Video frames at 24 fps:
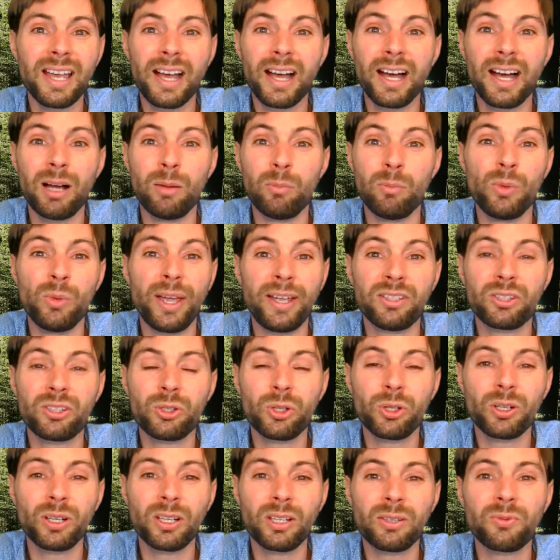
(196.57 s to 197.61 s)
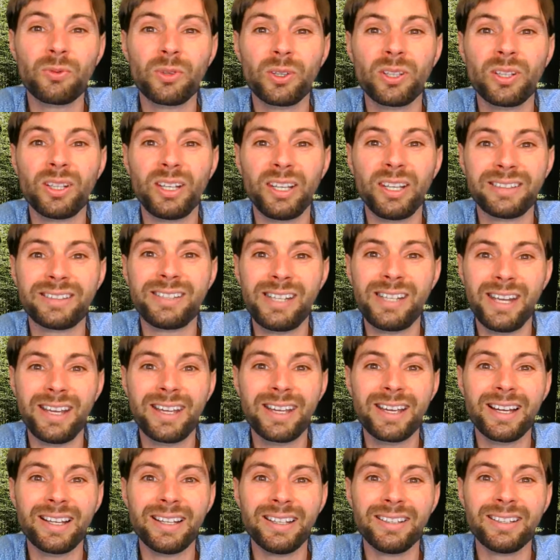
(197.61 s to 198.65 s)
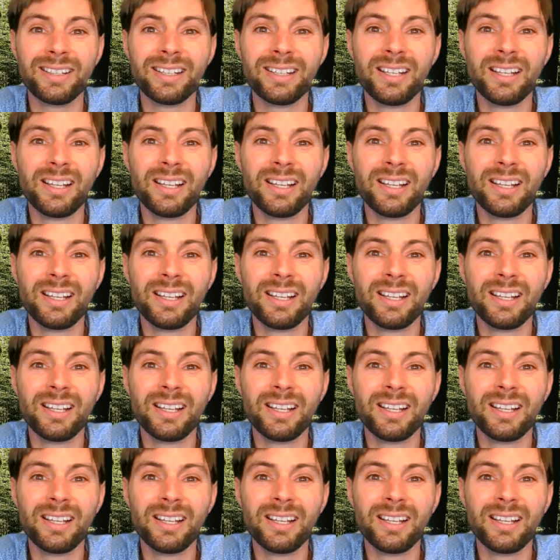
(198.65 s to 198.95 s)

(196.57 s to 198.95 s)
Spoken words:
and certainly for the next decade,